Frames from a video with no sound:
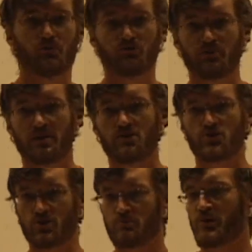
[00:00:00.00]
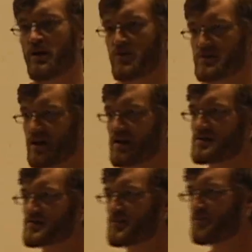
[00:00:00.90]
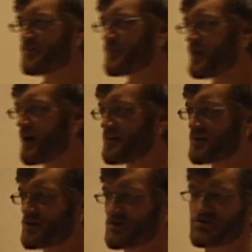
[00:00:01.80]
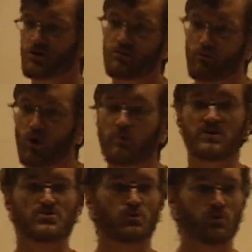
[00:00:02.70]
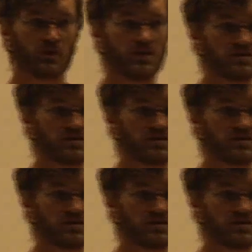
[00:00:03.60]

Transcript: movement should prioritize. I think there are certain moments when we